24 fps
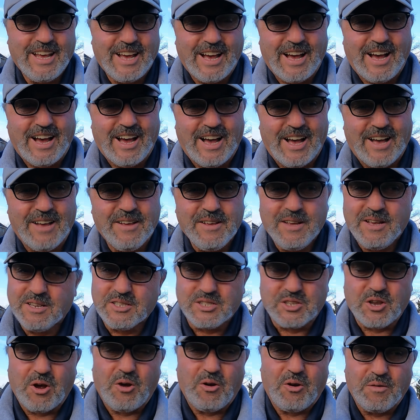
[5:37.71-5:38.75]

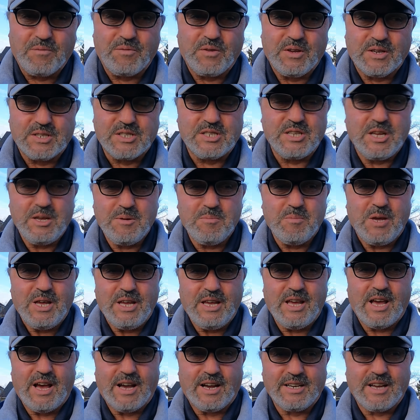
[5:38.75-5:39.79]
So if you see
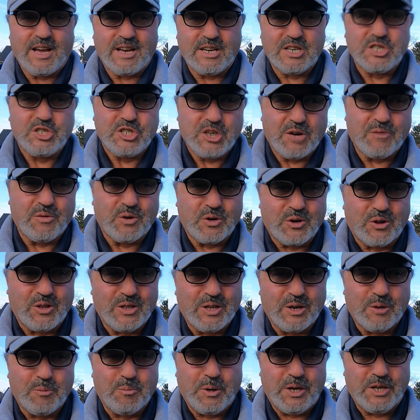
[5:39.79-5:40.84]
me kind of shivering a
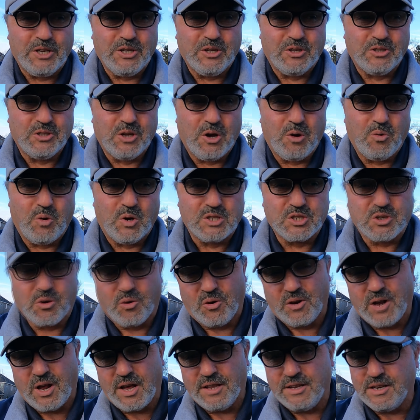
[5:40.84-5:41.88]
little bit, you'll know what's
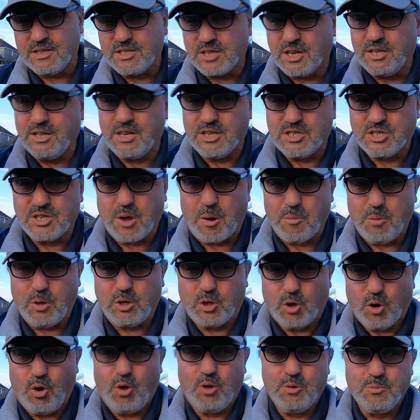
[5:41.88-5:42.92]
going on. There's a
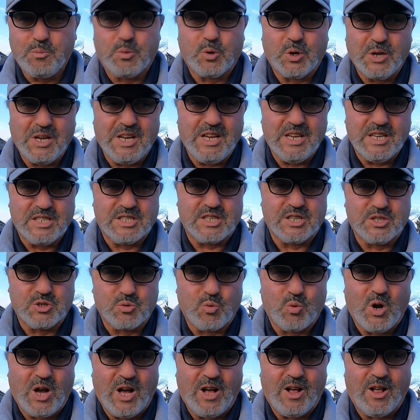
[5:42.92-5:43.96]
cold breeze
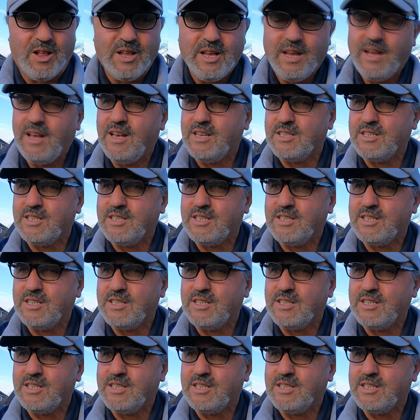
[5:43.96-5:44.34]
as well.